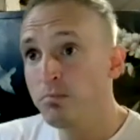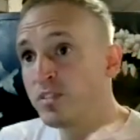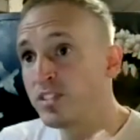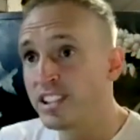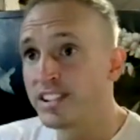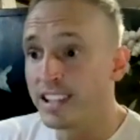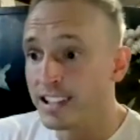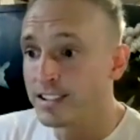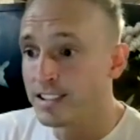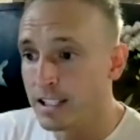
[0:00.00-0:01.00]
to
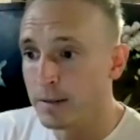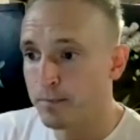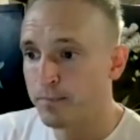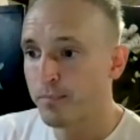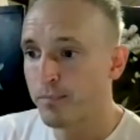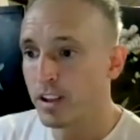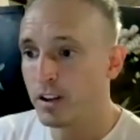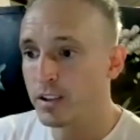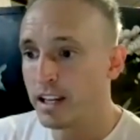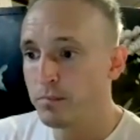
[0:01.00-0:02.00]
60.
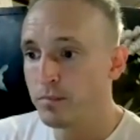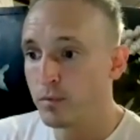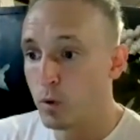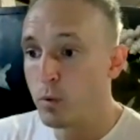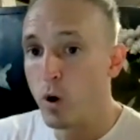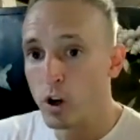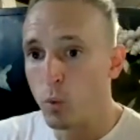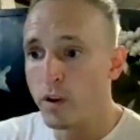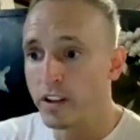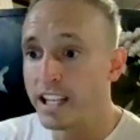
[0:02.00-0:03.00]
Okay, we work
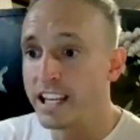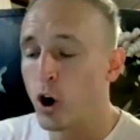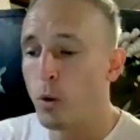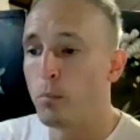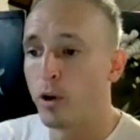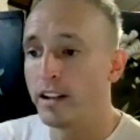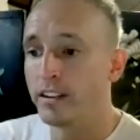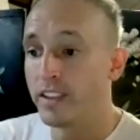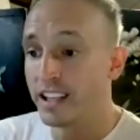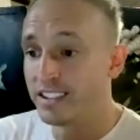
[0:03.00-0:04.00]
with an e-com brand
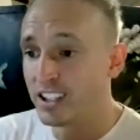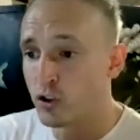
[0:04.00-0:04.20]
that is